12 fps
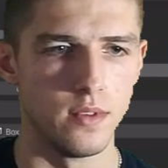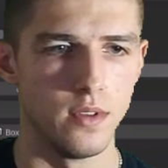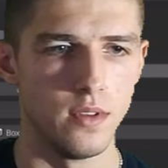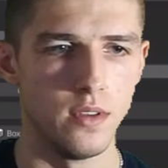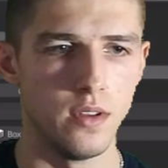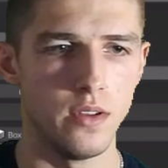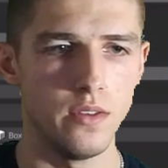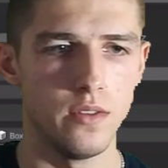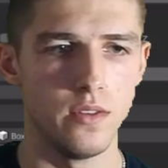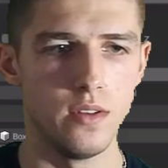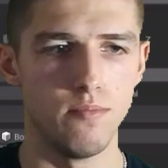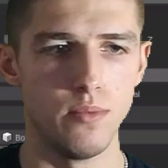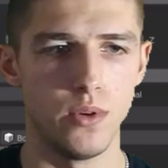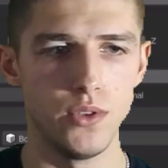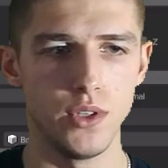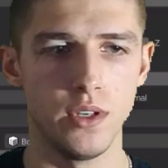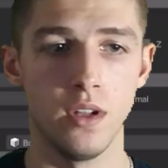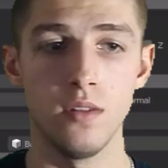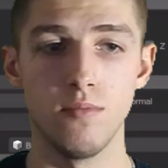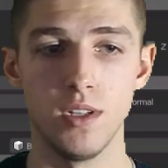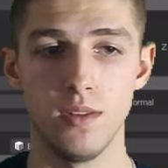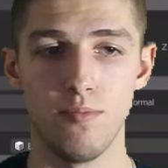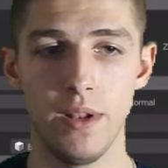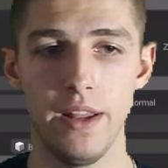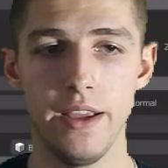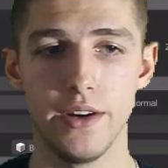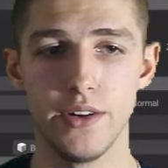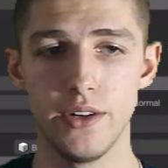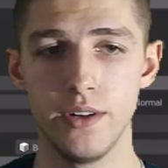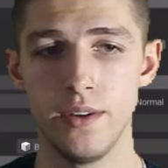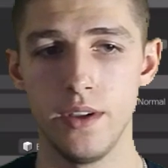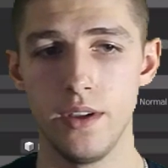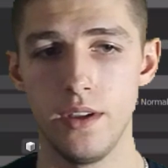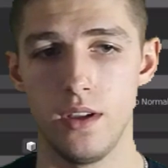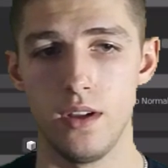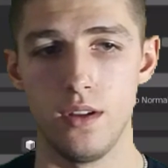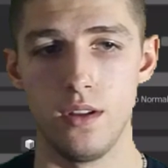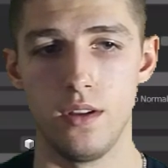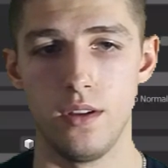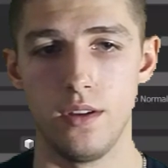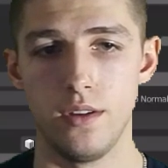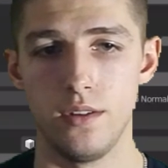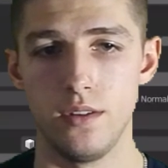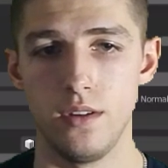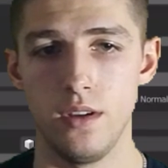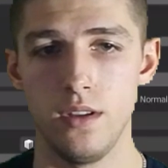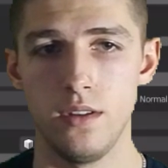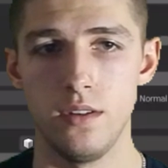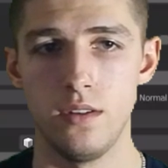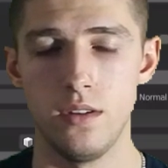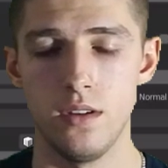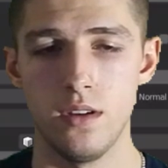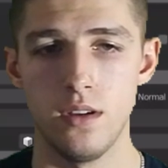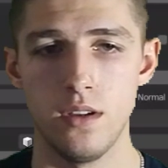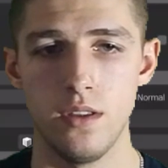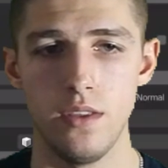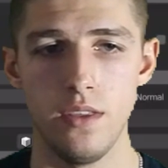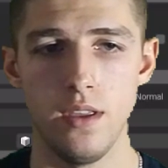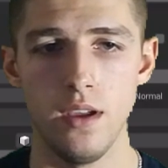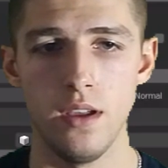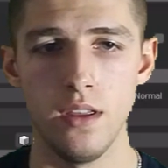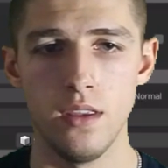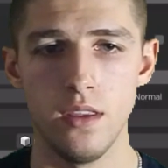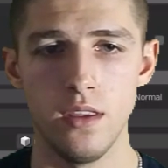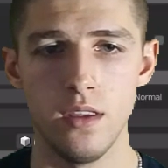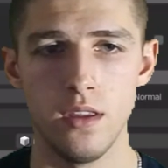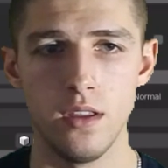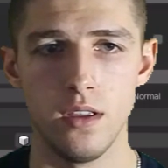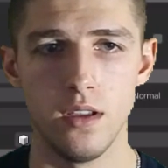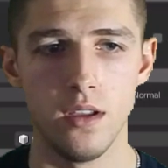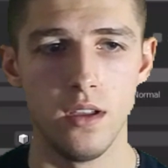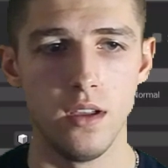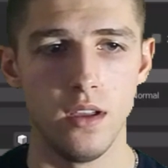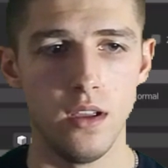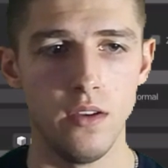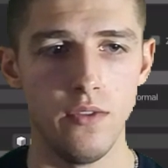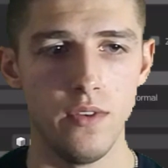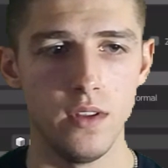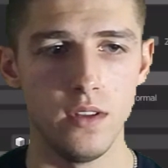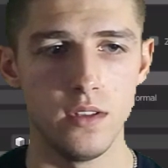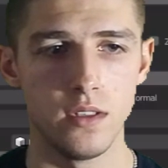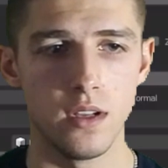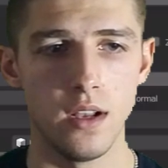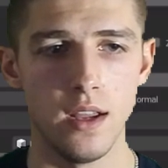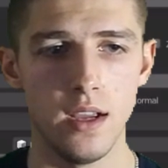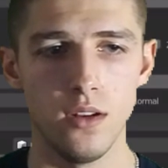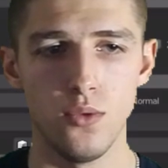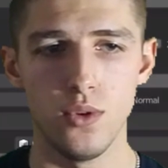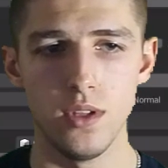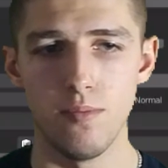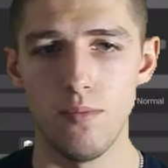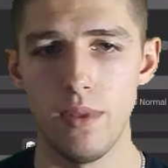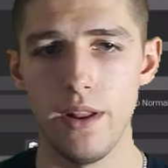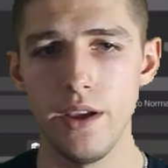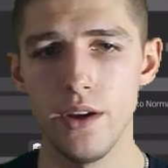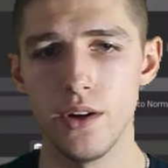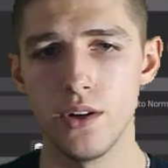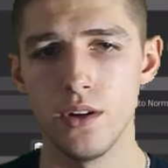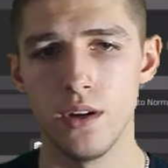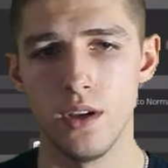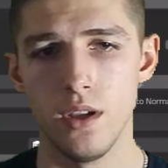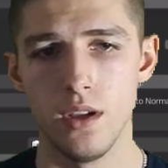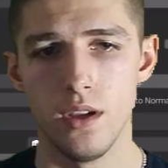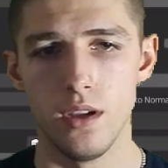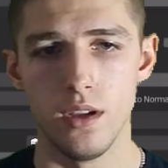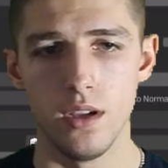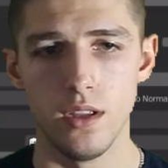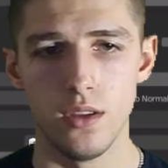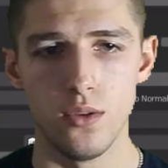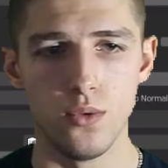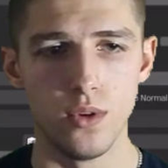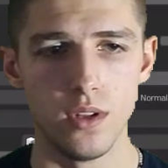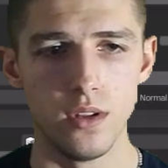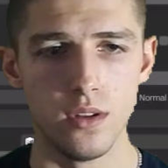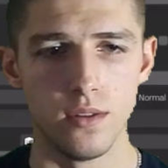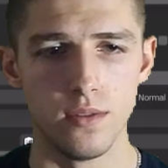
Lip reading: Not the projectile, but player. And then if it's collided with player, it will,